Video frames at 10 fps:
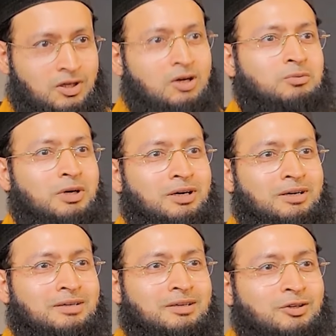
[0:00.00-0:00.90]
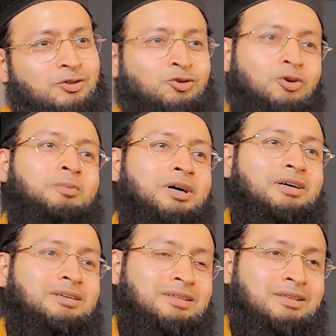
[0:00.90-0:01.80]
taqwa, sohba.
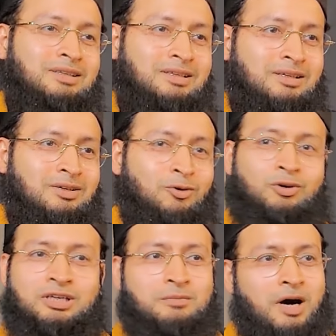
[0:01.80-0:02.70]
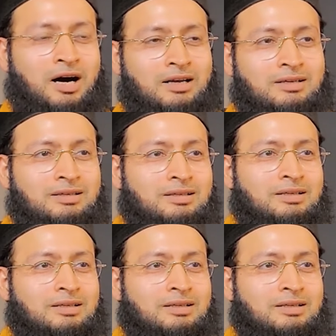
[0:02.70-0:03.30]
Or iman,